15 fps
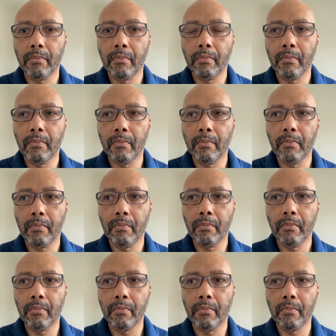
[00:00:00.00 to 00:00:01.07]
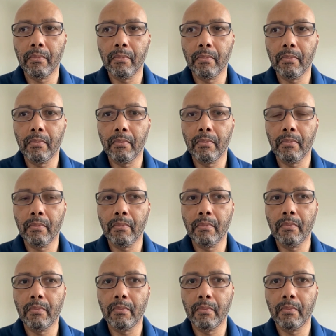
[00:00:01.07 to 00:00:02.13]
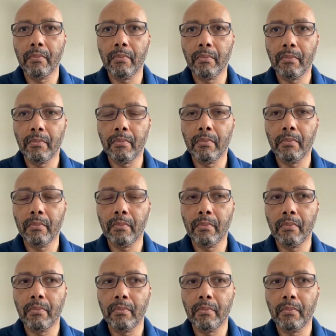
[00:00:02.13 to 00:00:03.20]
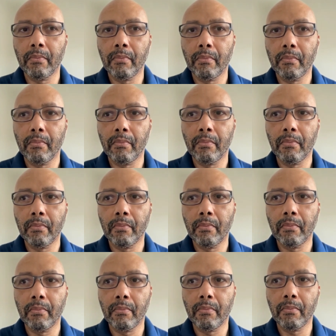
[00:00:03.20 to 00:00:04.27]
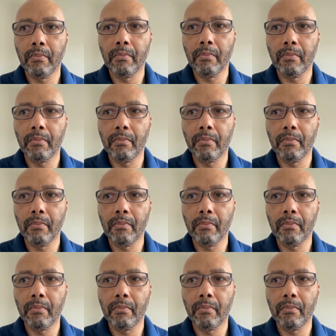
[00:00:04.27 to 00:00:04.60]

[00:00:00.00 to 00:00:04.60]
(silent)